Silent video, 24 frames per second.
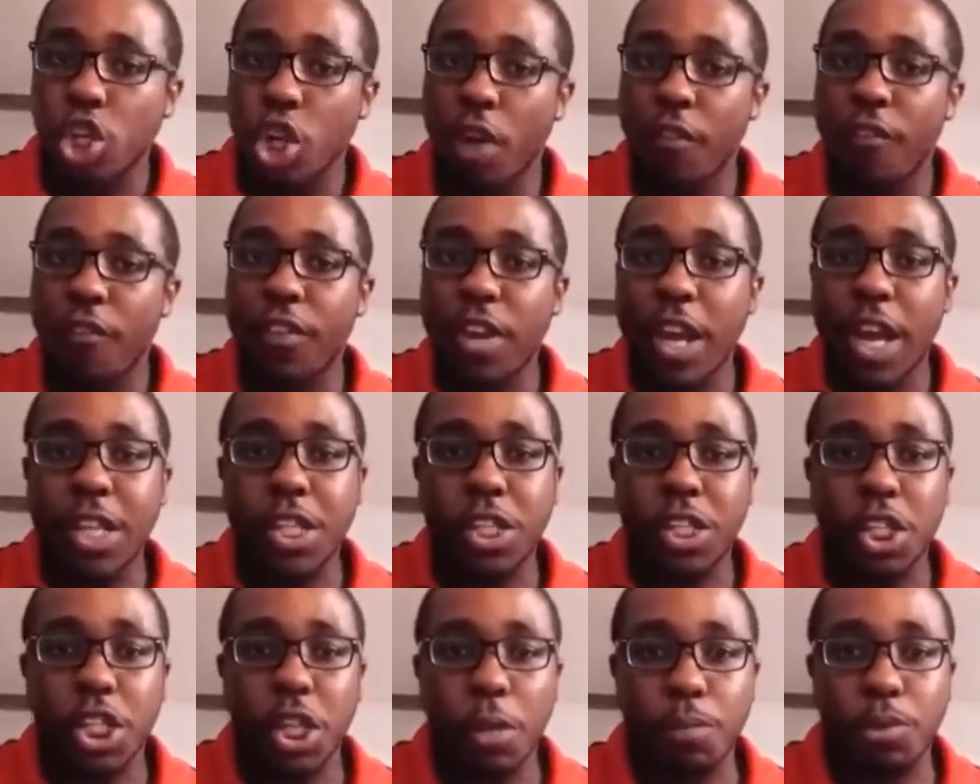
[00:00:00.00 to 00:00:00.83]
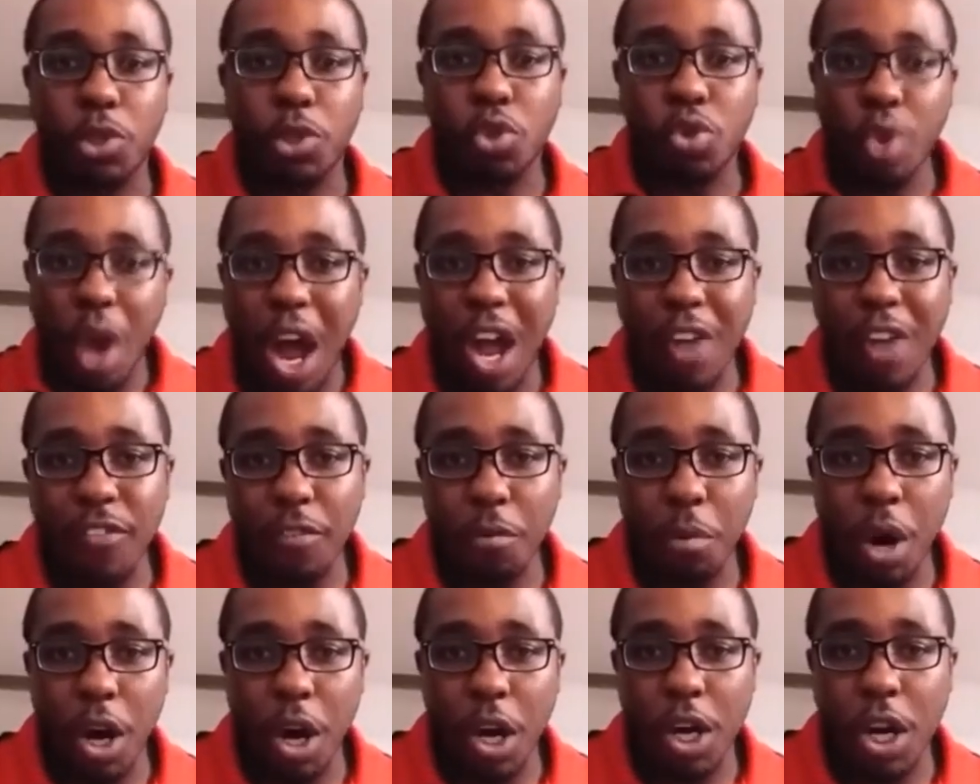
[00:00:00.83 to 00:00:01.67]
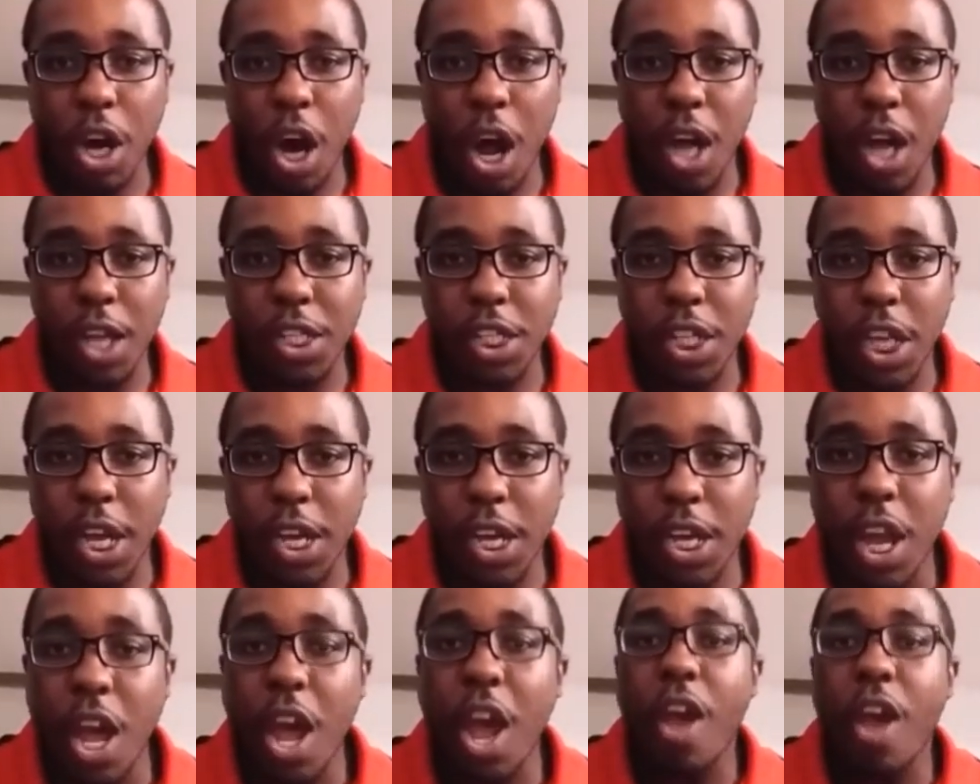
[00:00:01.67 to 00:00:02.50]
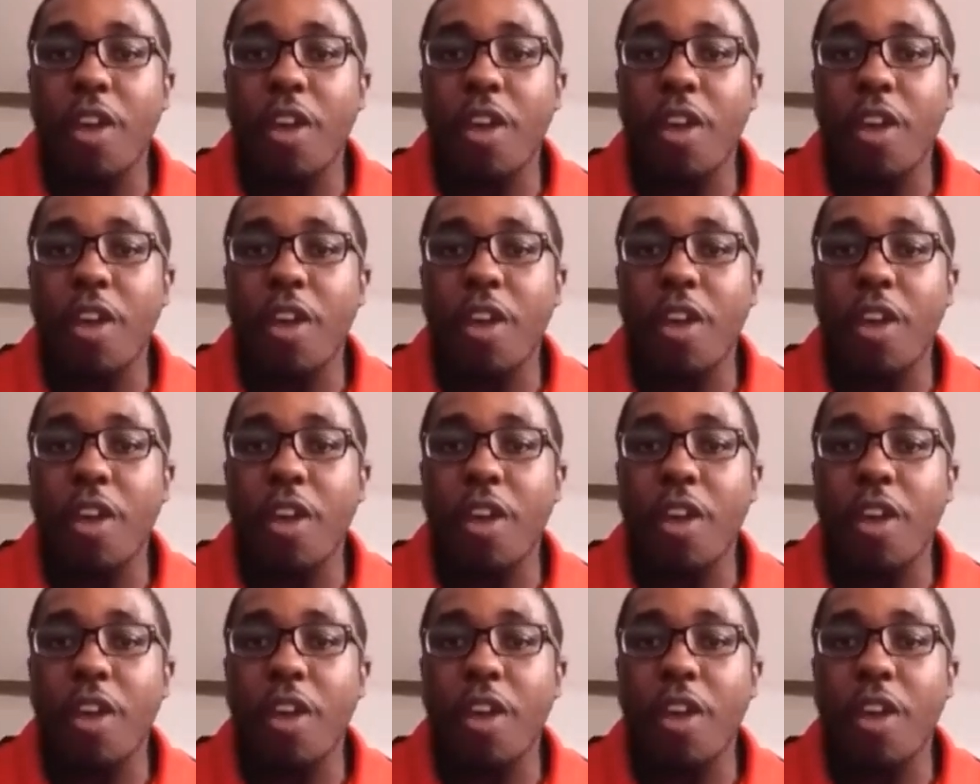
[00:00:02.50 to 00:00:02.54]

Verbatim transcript: don't forget to subscribe for more content.